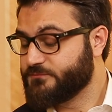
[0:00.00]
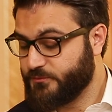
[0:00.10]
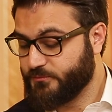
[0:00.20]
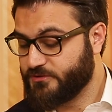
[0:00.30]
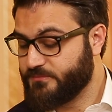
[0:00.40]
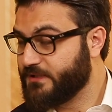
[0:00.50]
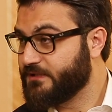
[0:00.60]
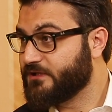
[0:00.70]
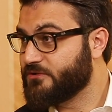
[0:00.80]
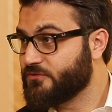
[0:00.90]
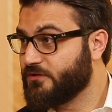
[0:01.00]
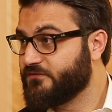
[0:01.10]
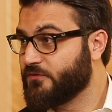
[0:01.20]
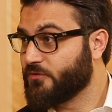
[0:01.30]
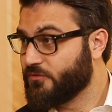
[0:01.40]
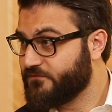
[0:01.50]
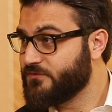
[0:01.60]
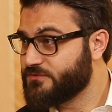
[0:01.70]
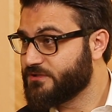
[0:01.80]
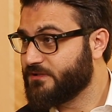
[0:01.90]
we want to be in control of our own
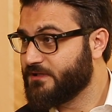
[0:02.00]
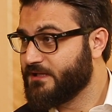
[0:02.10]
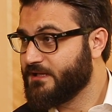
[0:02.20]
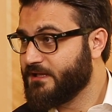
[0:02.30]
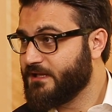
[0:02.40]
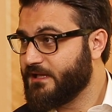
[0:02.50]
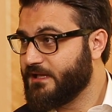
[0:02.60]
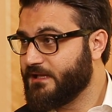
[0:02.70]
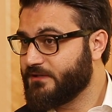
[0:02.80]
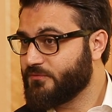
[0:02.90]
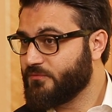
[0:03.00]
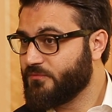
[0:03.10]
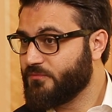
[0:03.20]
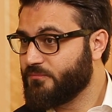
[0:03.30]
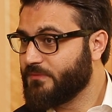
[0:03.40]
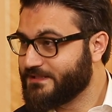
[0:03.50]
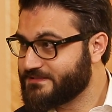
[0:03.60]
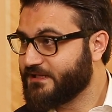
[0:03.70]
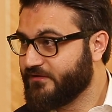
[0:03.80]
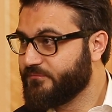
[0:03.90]
future. And
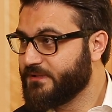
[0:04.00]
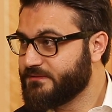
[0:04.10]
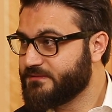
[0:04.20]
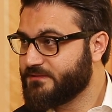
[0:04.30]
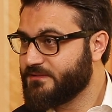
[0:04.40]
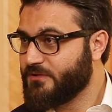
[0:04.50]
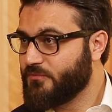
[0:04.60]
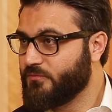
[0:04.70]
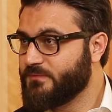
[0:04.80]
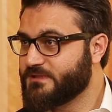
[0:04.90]
as a government, we